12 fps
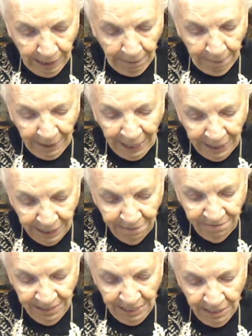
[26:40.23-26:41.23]
That
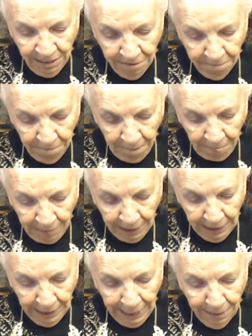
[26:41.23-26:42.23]
evening,
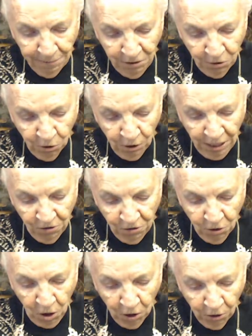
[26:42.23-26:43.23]
Laban took his
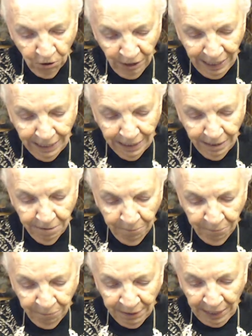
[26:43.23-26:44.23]
daughter Leah
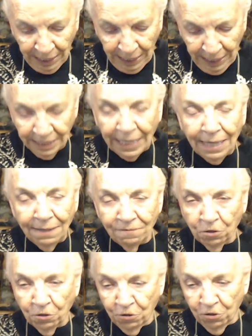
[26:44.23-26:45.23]
and gave
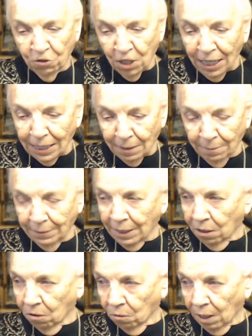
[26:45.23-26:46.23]
her to Jacob.
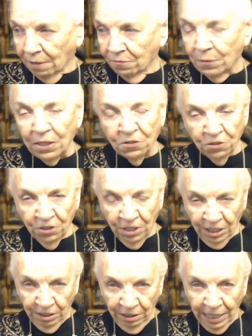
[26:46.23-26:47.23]
Now, I mentioned
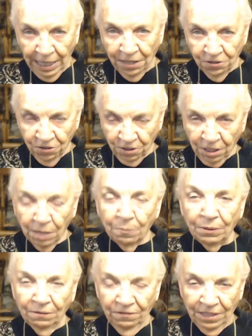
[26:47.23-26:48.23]
in the last
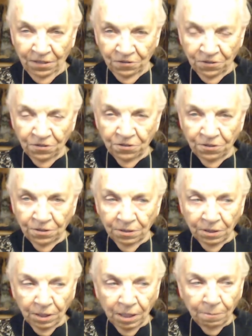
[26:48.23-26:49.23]
couple of lessons
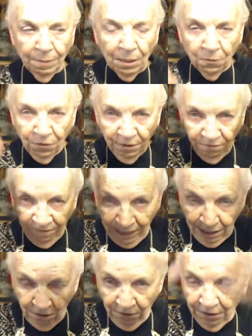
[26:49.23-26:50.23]
about the
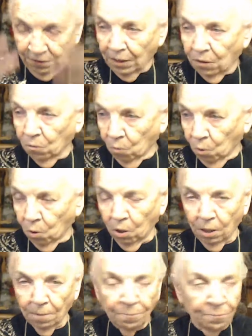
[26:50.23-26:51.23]
veil that they wore,
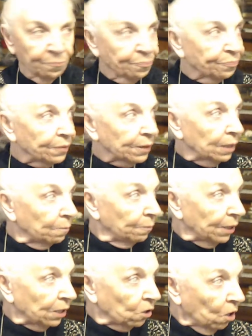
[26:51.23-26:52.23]

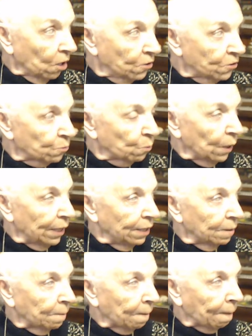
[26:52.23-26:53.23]
because when